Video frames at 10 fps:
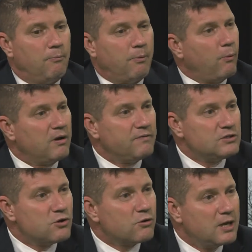But what if
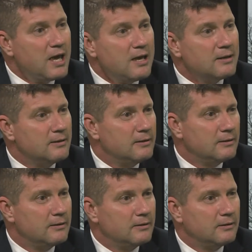it's your kid?
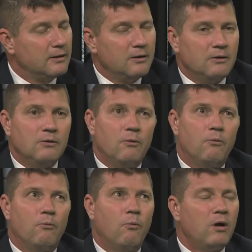
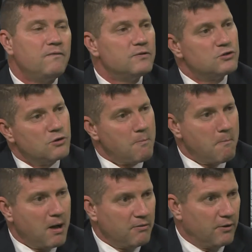What if it's your
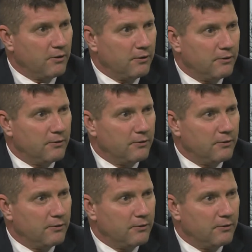mother?